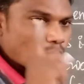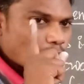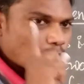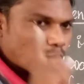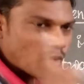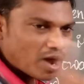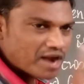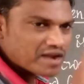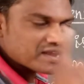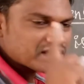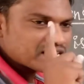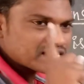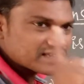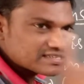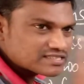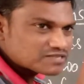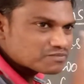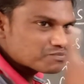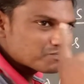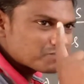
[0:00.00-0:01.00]
one
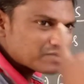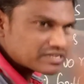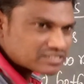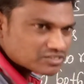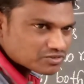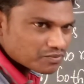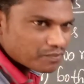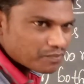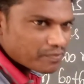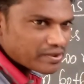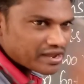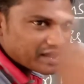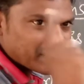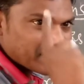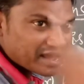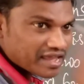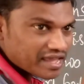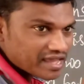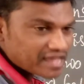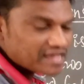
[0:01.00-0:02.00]
is must be
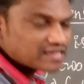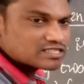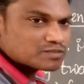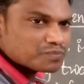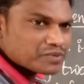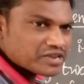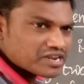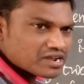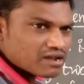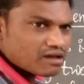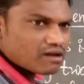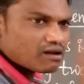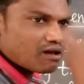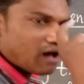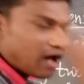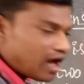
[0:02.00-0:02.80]
a spherical